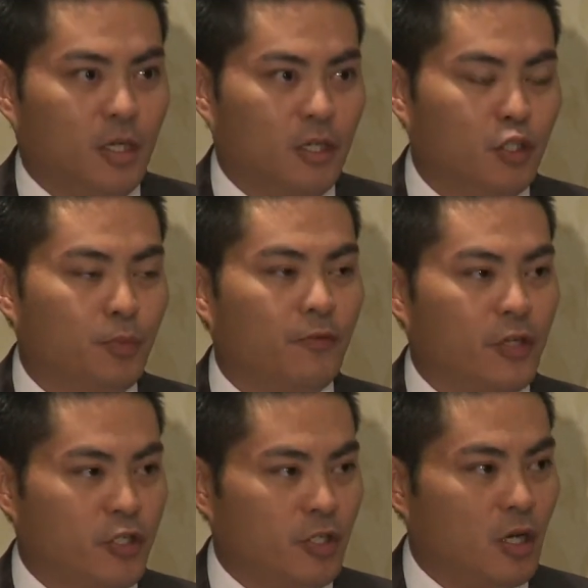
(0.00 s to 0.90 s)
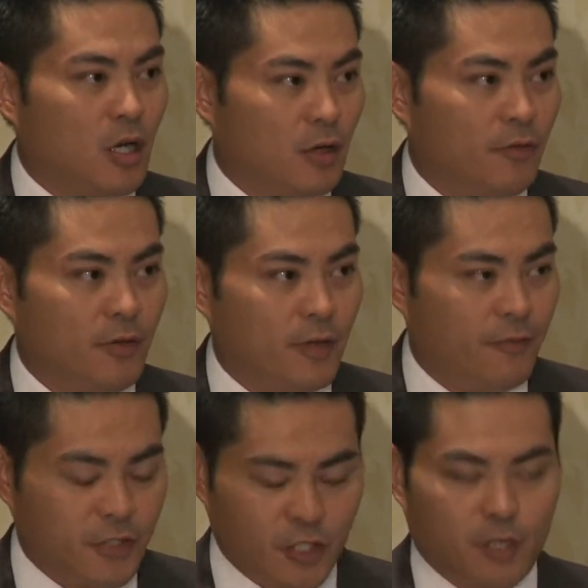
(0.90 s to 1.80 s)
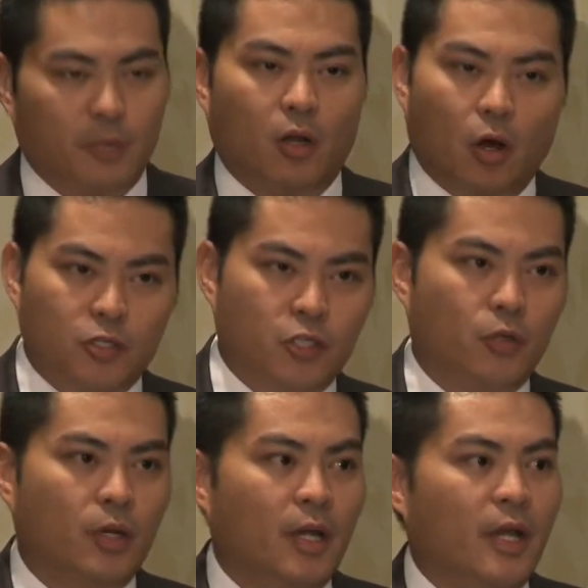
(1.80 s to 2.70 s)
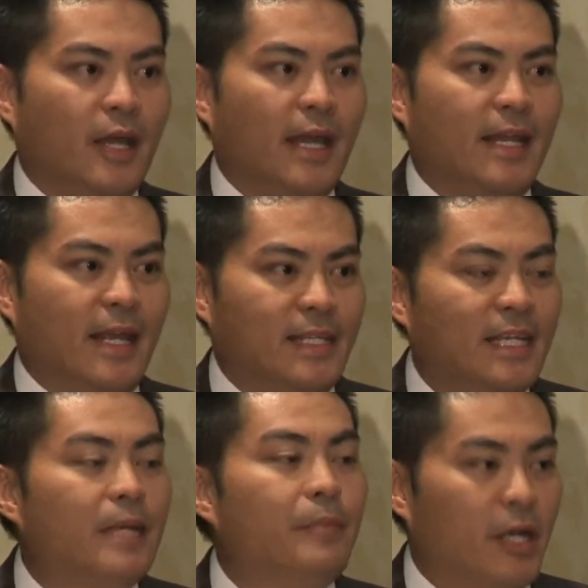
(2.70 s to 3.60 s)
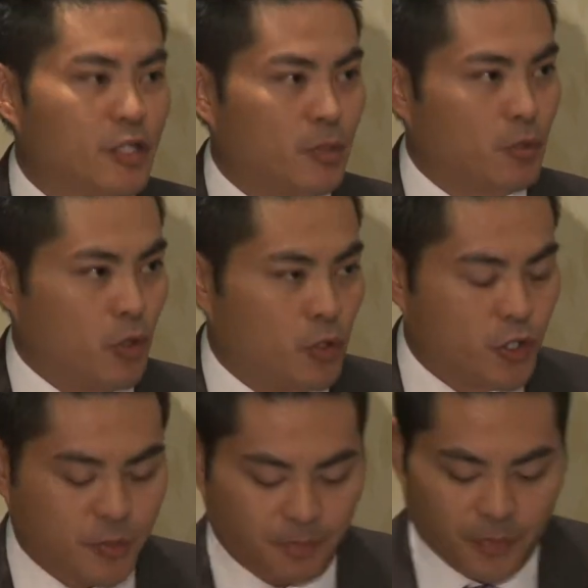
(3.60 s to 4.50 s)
supervision of a physician, but also in a team-based approach.